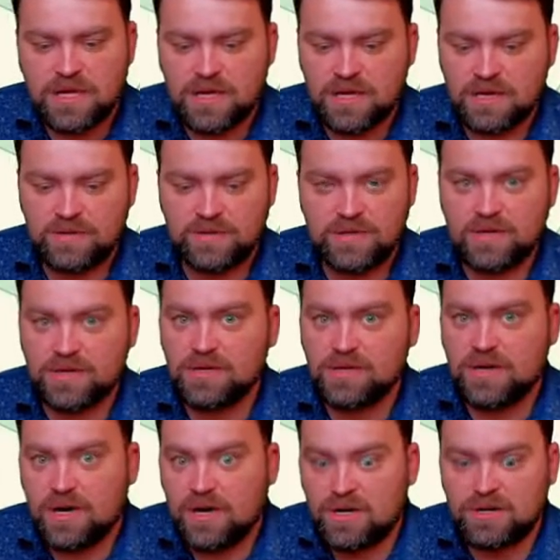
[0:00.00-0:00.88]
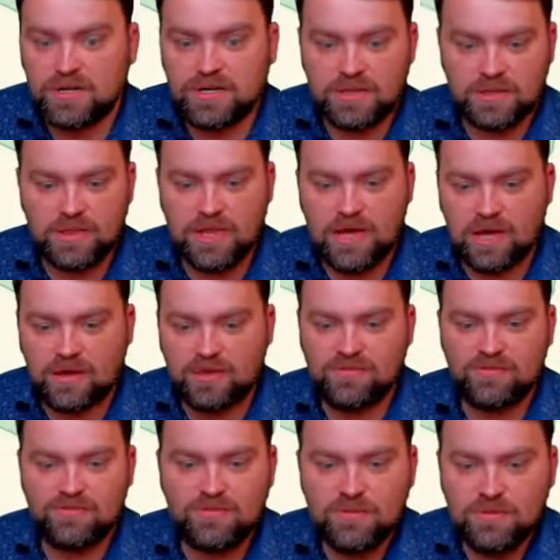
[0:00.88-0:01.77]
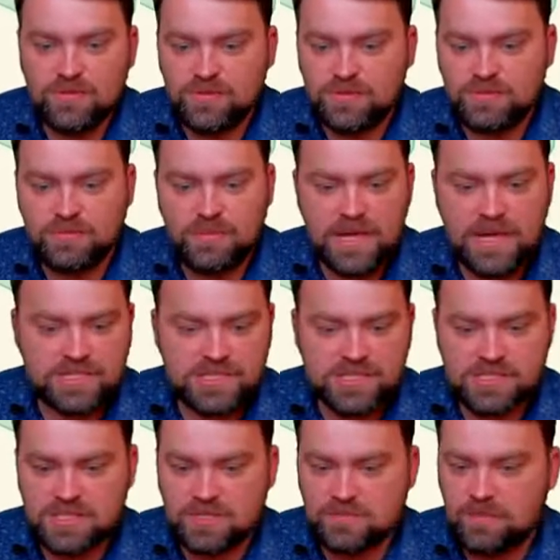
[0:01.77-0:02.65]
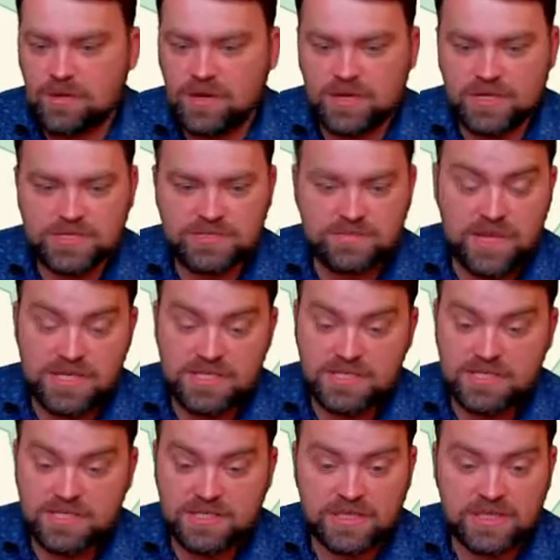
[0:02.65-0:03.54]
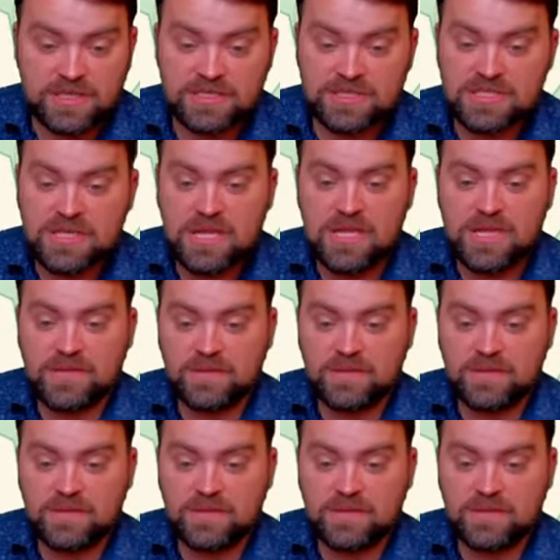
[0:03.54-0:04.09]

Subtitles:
They are in lack of food, basic supplies, basic needs.